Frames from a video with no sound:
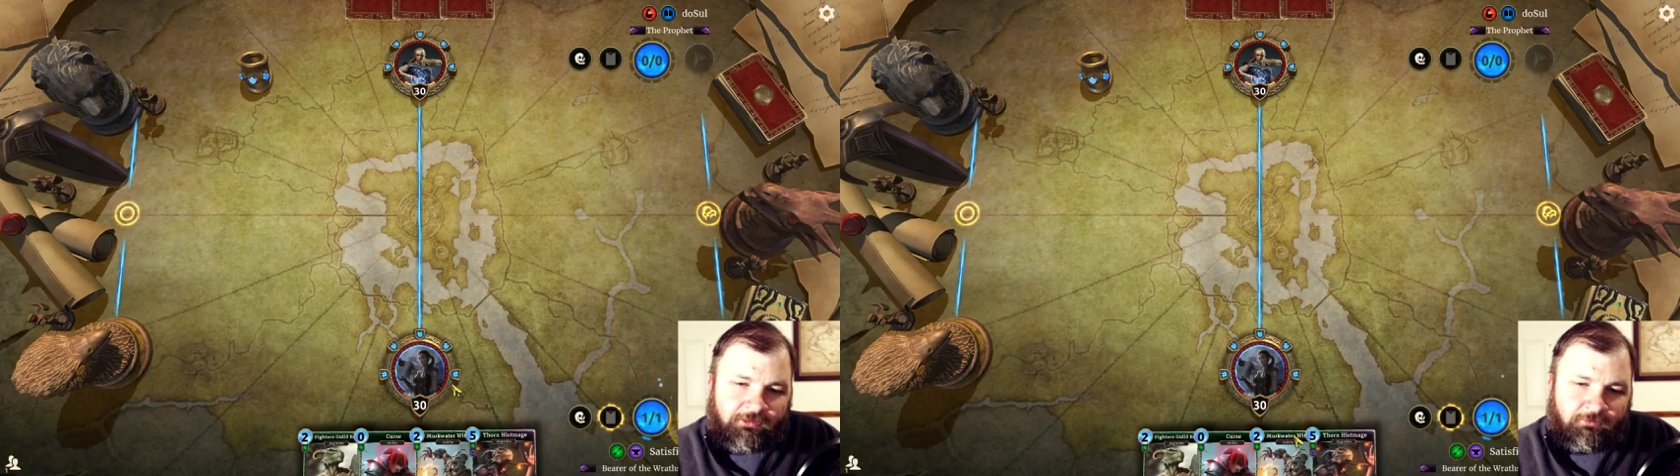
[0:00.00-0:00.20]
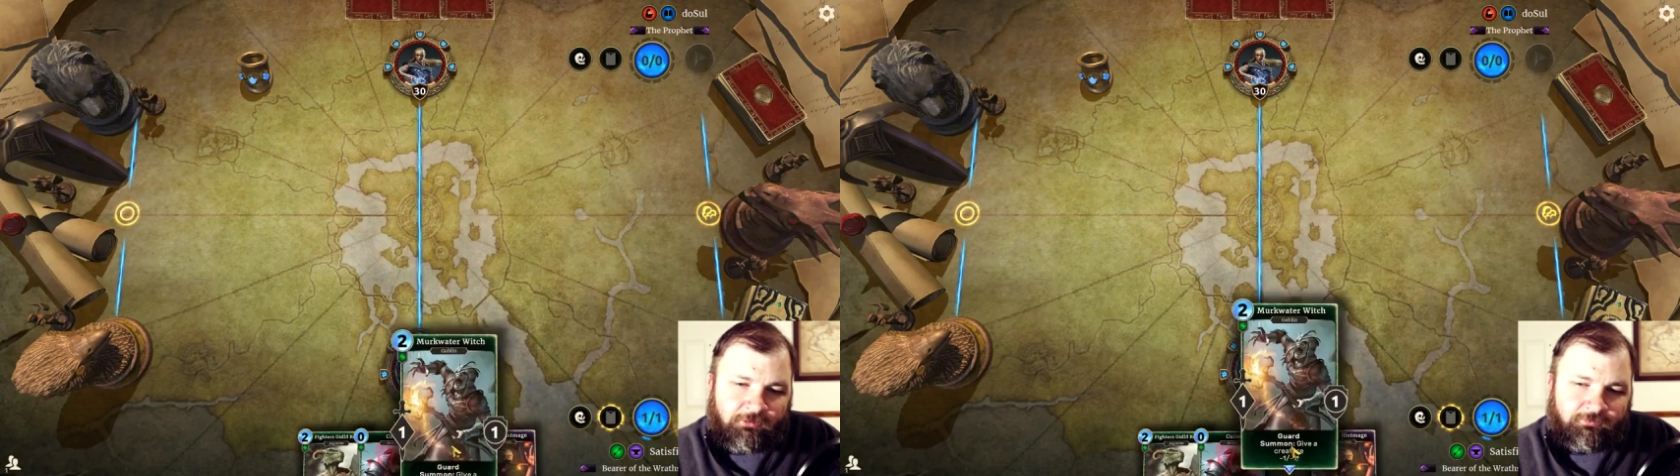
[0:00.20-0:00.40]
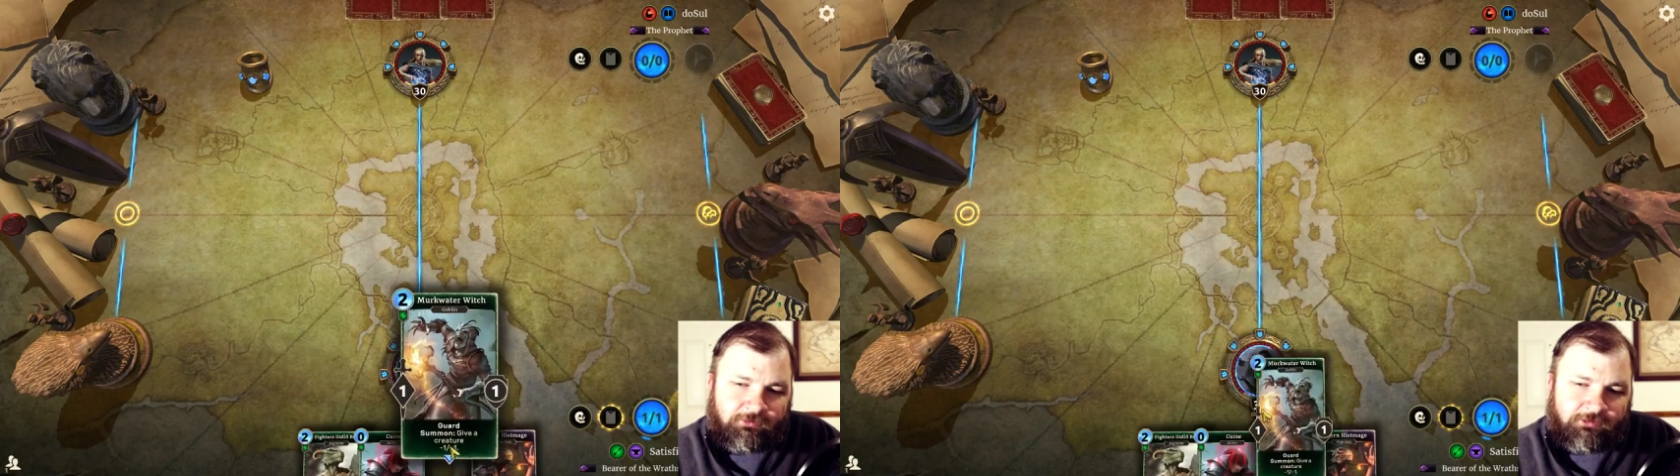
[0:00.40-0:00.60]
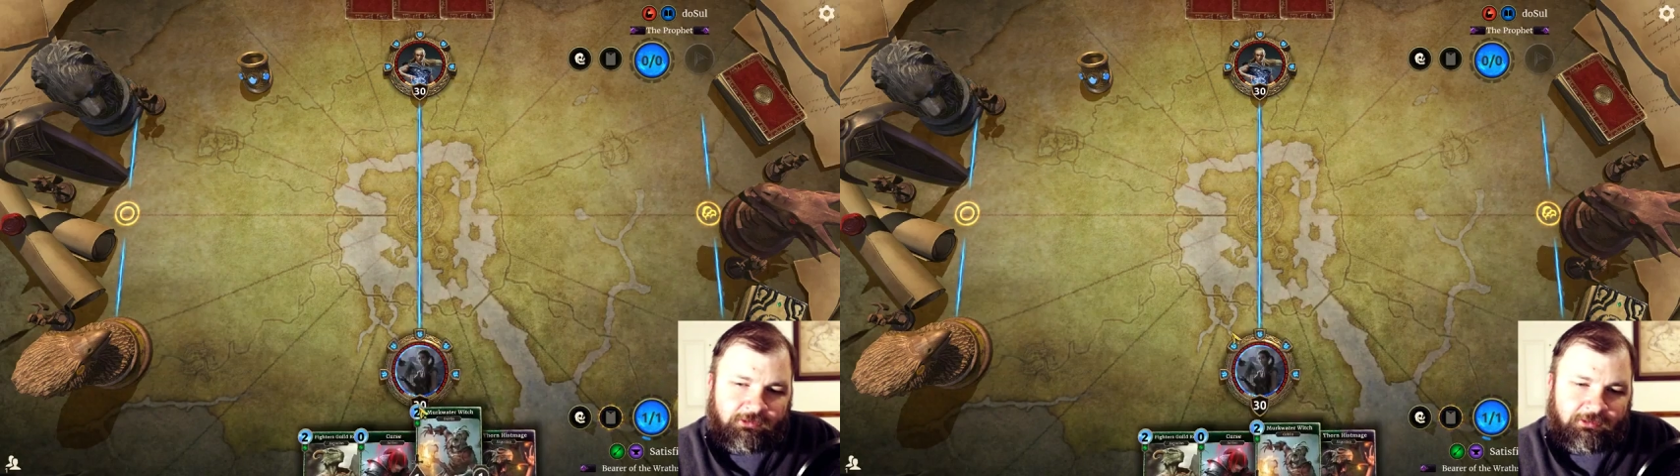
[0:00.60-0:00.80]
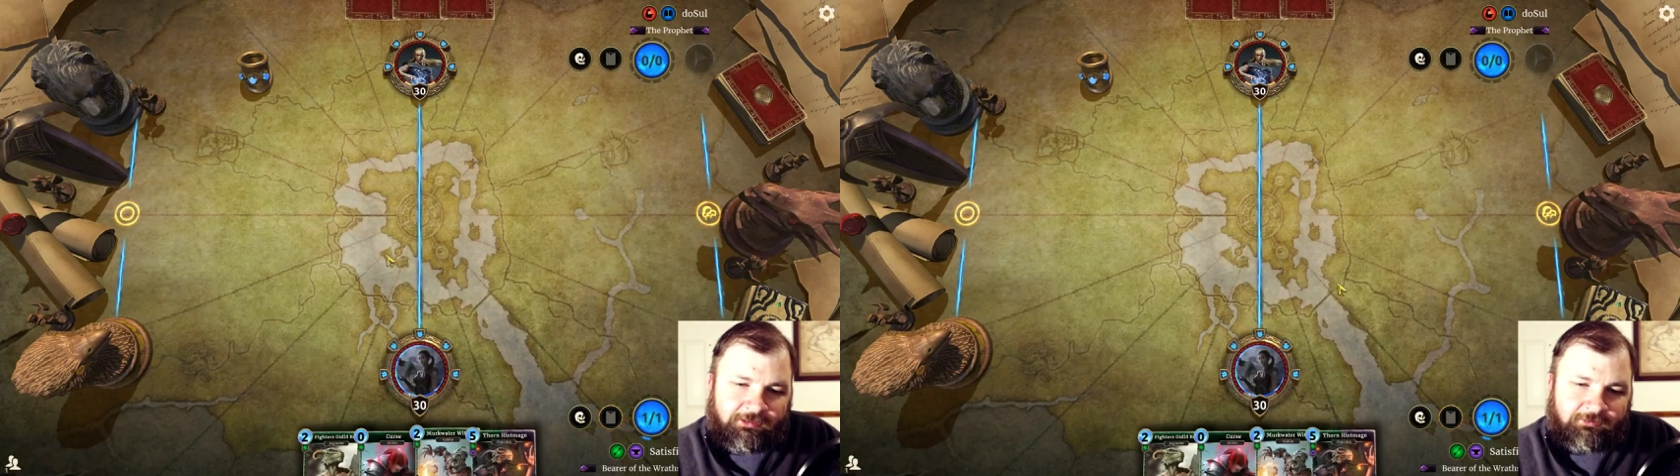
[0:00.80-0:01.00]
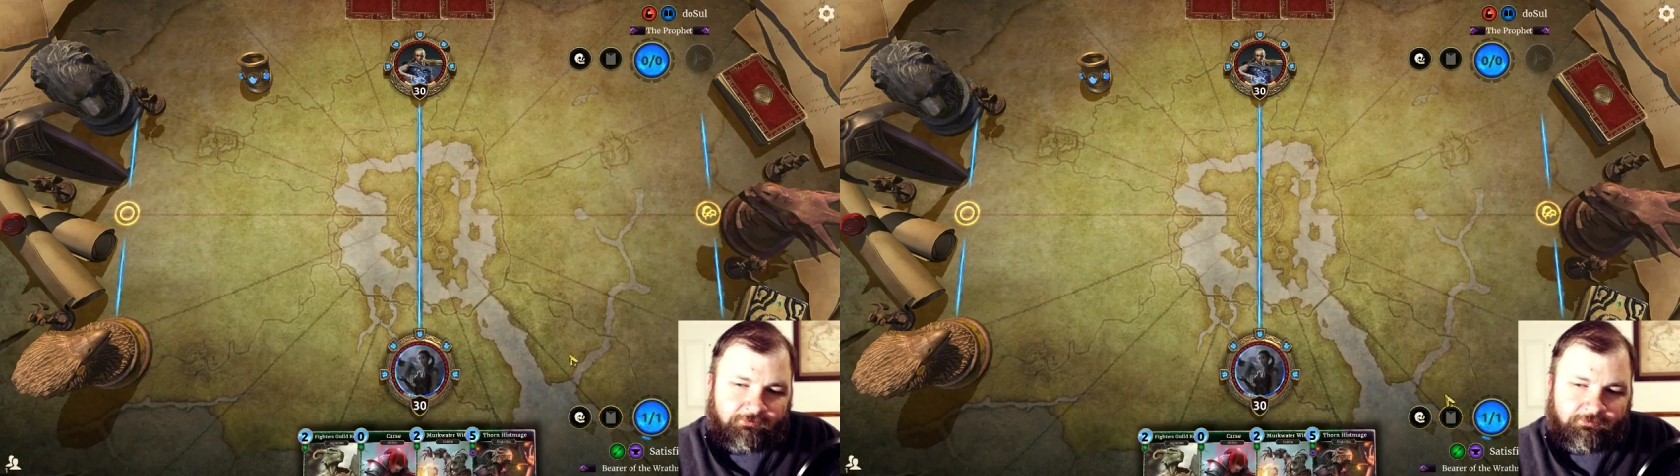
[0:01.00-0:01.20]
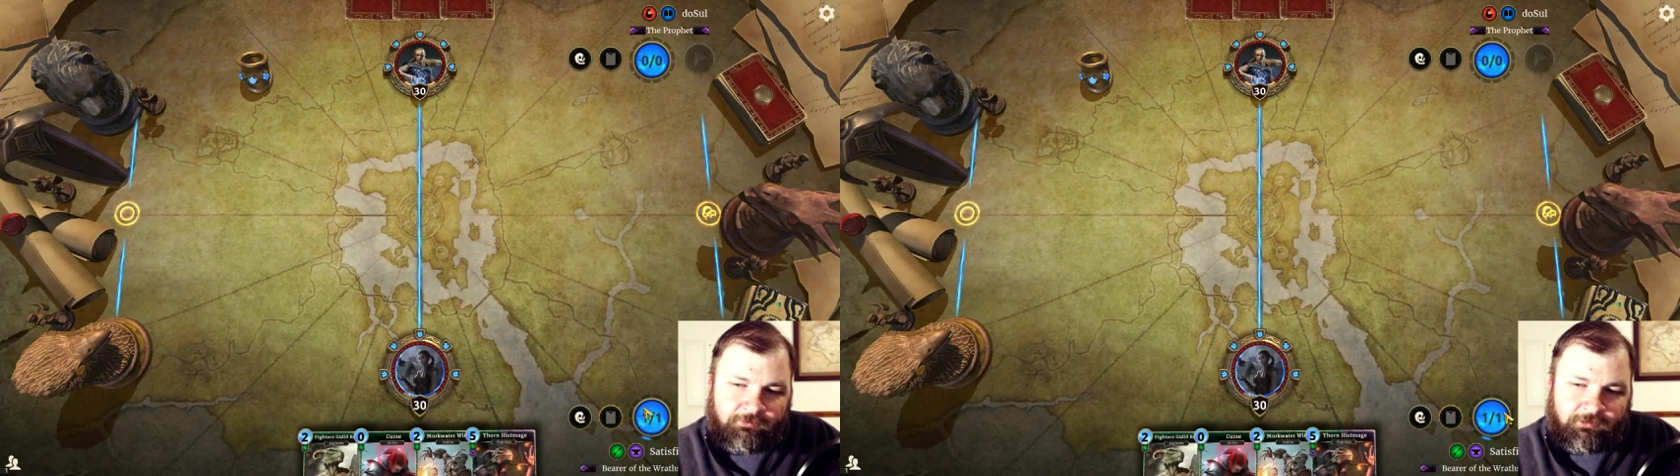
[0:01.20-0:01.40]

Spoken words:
any work for us in the last one,